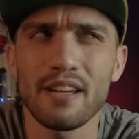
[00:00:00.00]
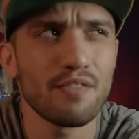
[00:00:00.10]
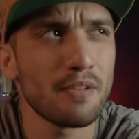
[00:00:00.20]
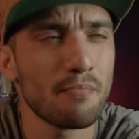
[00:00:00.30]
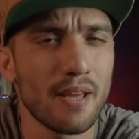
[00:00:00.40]
can
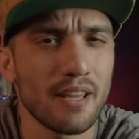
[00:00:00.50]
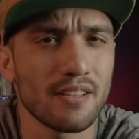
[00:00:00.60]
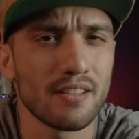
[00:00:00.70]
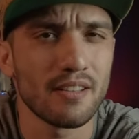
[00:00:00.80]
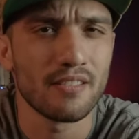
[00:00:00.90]
we
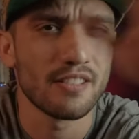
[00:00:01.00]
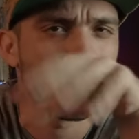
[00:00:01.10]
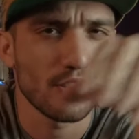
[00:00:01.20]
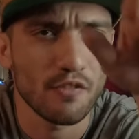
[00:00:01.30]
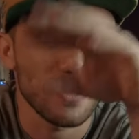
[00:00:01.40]
make
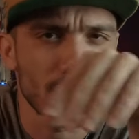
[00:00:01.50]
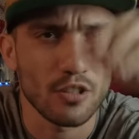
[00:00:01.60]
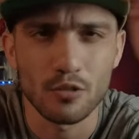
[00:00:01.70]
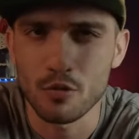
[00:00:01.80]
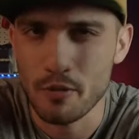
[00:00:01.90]
this
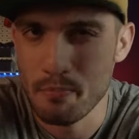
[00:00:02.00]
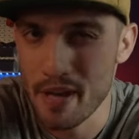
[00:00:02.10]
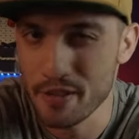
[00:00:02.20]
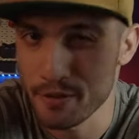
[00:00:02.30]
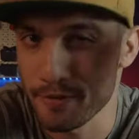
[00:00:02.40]
video look
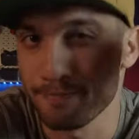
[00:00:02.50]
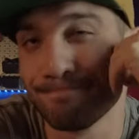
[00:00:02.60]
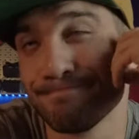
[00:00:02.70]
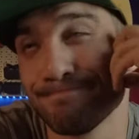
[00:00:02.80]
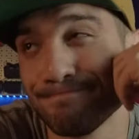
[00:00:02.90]
better?
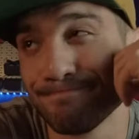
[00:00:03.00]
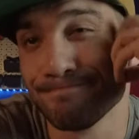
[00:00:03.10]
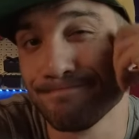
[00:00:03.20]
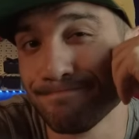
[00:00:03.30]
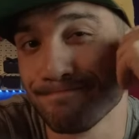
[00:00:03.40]

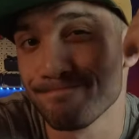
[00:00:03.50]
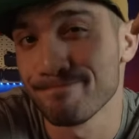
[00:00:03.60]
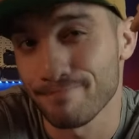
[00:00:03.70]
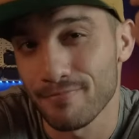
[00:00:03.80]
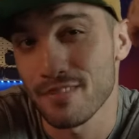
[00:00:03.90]

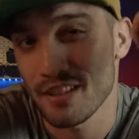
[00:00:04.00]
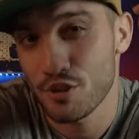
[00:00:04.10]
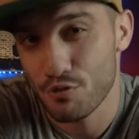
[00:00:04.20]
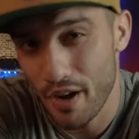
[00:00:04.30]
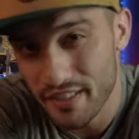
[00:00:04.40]

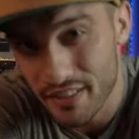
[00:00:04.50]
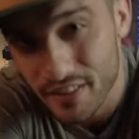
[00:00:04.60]
Let's try